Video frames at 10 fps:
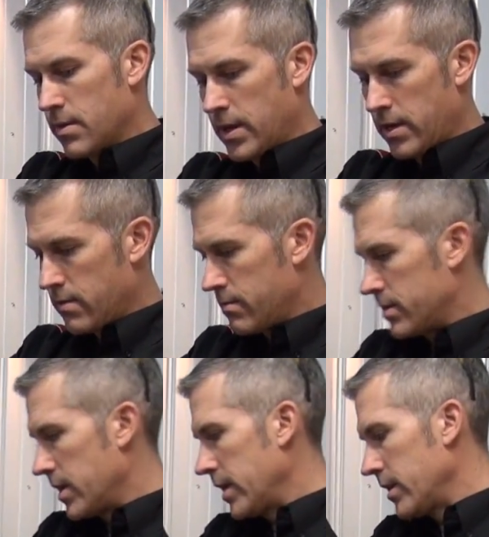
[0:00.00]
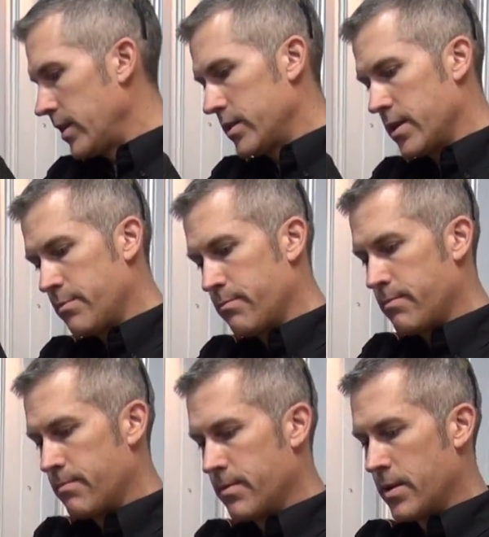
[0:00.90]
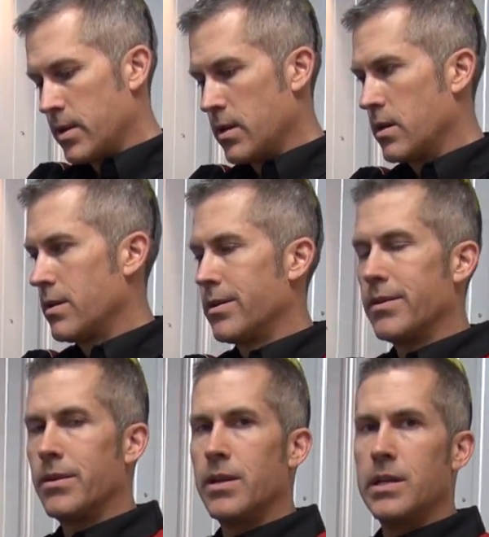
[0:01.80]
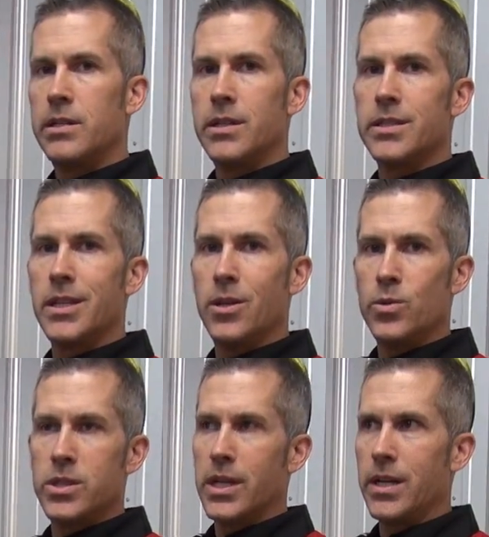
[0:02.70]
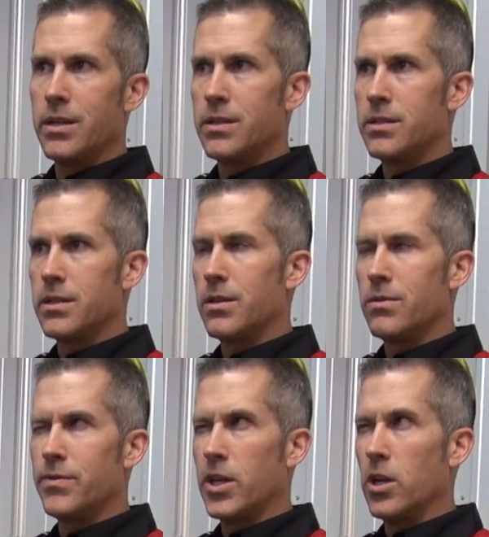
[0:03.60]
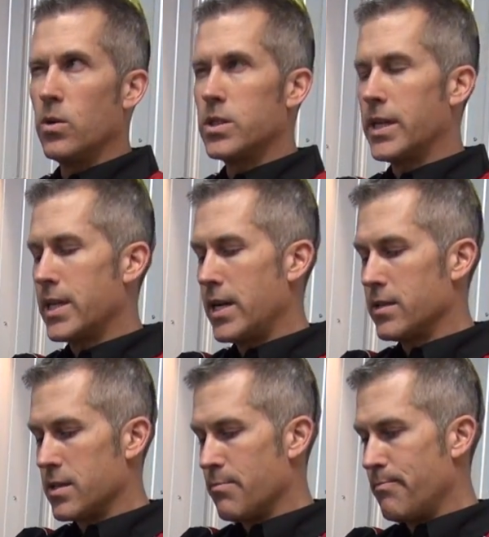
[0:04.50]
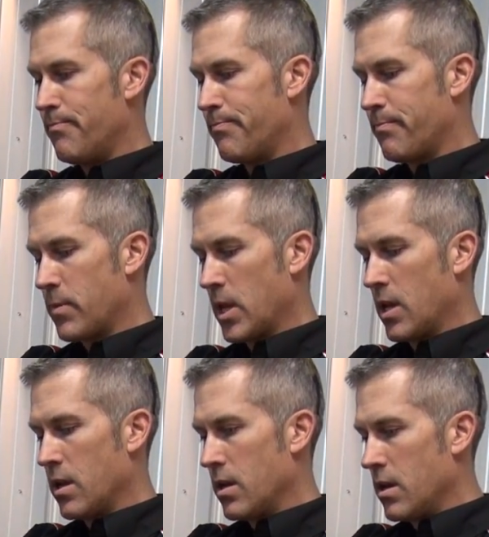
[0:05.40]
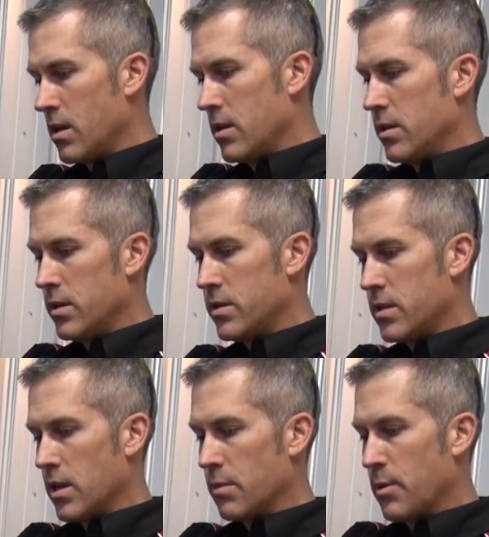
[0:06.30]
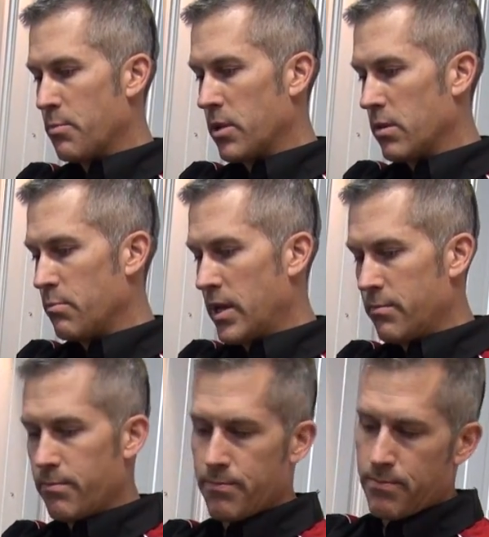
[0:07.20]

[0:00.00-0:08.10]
Now we'll tighten these up just loosely. I don't know if you can loosely tighten something. Just snug them up a little bit.